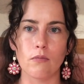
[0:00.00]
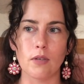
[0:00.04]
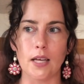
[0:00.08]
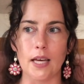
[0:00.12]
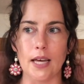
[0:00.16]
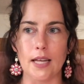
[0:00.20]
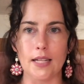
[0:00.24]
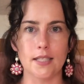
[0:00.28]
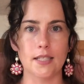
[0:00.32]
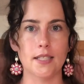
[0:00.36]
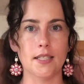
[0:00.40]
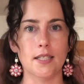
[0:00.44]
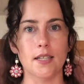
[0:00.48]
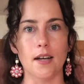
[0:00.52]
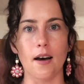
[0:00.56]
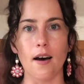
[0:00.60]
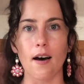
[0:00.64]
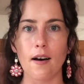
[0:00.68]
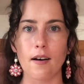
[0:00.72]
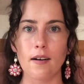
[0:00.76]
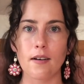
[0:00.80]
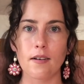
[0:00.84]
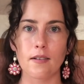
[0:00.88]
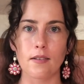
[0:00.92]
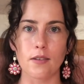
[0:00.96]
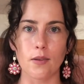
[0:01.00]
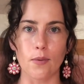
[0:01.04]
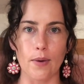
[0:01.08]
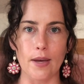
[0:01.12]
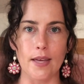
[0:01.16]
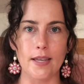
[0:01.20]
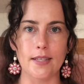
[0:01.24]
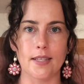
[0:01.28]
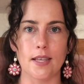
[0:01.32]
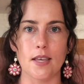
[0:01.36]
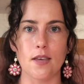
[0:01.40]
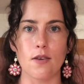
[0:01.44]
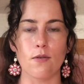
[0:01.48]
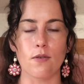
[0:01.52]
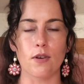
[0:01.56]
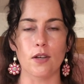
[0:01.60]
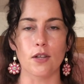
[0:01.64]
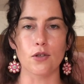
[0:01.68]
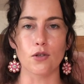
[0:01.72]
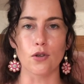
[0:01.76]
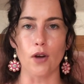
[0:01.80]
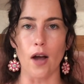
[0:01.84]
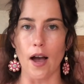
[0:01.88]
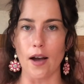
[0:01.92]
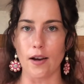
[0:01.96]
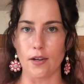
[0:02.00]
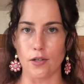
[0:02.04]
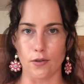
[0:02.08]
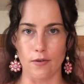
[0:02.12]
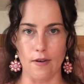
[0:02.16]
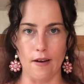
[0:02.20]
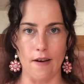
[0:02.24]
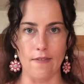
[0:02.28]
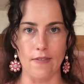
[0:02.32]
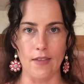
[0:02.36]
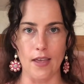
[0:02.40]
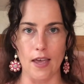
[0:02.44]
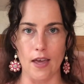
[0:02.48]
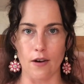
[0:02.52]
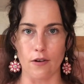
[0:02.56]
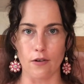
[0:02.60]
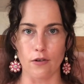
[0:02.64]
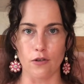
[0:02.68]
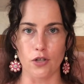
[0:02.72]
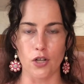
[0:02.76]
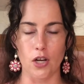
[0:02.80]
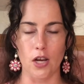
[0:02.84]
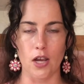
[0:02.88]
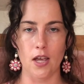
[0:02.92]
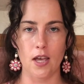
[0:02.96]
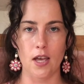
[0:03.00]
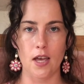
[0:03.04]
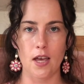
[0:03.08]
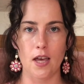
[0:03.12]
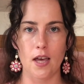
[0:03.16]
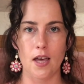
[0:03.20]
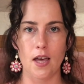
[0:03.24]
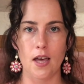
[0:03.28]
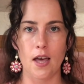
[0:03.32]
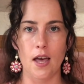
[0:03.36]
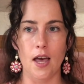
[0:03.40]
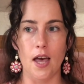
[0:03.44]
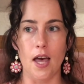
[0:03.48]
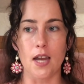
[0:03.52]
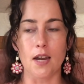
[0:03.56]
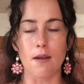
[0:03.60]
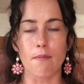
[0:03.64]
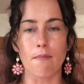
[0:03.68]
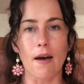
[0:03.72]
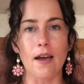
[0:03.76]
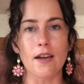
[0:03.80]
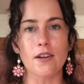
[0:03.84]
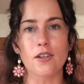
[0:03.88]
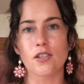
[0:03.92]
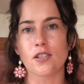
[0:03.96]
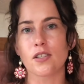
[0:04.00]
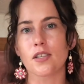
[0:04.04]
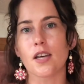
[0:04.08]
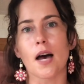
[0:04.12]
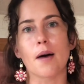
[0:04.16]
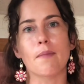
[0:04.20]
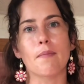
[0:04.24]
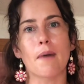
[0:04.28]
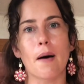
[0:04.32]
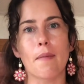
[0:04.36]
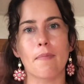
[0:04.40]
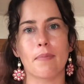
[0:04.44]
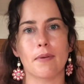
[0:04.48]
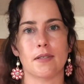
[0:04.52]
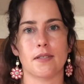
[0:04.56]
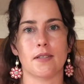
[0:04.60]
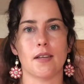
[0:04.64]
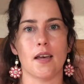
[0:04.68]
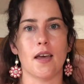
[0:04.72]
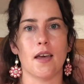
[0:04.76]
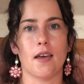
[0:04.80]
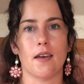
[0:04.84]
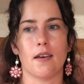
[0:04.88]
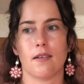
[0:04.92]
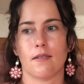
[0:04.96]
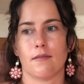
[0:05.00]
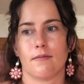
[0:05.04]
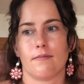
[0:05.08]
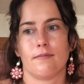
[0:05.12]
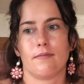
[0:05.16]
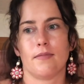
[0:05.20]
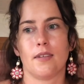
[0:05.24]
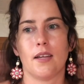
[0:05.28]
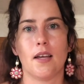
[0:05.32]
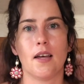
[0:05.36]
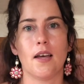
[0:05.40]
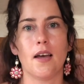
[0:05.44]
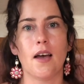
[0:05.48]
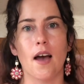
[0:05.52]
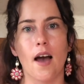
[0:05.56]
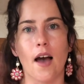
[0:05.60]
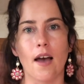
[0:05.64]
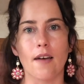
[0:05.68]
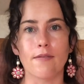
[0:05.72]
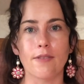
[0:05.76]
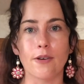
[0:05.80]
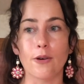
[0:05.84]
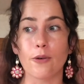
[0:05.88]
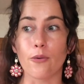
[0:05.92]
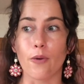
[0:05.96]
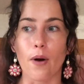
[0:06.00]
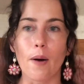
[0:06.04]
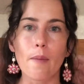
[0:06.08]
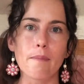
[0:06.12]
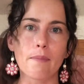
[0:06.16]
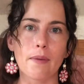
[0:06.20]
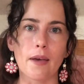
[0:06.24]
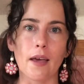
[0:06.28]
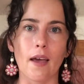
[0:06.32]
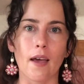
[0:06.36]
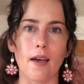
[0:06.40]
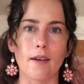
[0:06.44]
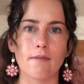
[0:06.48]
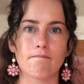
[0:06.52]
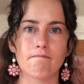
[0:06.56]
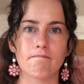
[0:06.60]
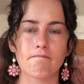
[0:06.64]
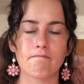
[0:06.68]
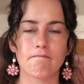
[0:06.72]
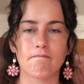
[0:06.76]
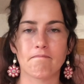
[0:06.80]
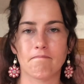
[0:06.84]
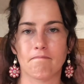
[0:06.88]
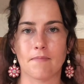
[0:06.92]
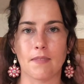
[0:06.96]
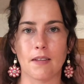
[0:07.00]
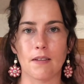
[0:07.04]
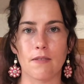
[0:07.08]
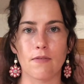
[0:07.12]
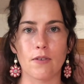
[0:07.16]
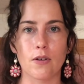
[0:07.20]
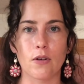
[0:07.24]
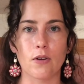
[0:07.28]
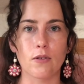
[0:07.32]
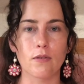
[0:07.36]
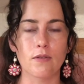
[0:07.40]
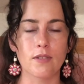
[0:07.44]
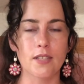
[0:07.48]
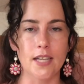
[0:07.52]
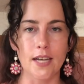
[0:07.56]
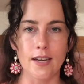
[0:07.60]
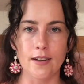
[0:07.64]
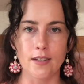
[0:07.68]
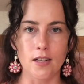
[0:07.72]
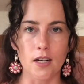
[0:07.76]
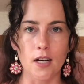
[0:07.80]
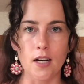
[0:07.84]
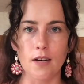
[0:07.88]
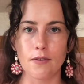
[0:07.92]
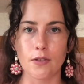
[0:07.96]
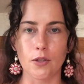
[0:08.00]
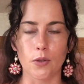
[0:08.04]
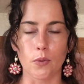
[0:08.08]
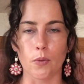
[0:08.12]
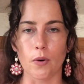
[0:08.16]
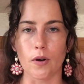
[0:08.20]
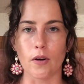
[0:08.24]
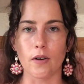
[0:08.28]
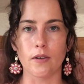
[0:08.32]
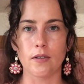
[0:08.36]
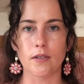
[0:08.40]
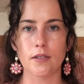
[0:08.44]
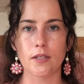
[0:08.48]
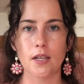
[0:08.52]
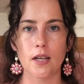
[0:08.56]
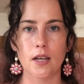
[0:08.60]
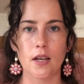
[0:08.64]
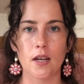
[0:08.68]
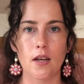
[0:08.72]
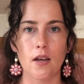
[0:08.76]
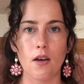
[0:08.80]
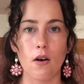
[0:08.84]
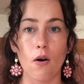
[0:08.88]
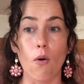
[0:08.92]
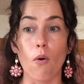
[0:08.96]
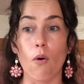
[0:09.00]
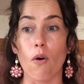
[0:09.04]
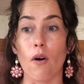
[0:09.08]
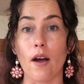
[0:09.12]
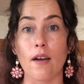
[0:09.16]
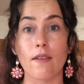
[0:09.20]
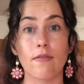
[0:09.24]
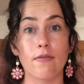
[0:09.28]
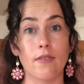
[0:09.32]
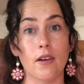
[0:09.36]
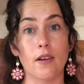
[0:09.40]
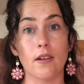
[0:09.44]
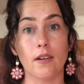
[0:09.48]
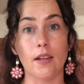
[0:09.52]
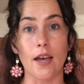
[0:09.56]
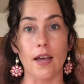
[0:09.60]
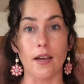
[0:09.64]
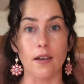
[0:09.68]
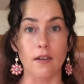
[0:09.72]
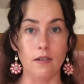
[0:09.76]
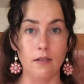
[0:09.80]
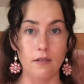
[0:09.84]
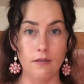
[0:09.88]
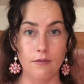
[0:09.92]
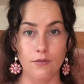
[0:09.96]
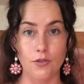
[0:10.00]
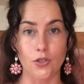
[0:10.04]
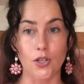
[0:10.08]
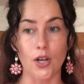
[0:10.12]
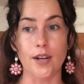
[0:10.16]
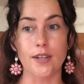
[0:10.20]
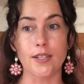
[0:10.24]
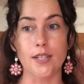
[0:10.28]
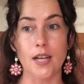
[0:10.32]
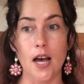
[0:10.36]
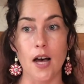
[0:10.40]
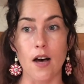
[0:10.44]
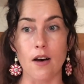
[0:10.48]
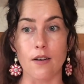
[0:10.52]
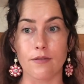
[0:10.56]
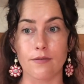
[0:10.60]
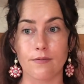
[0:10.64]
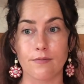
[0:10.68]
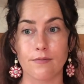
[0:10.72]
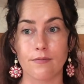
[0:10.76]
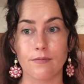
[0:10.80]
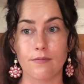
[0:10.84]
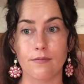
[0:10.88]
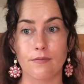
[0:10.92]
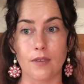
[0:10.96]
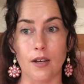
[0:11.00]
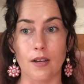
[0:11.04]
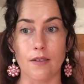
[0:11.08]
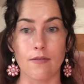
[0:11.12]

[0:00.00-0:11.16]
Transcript: get stuck, the ways that you contract around the energy. And it might just come up as like, I feel grumpy. I feel ticked off at the world. Or I feel like checked out. I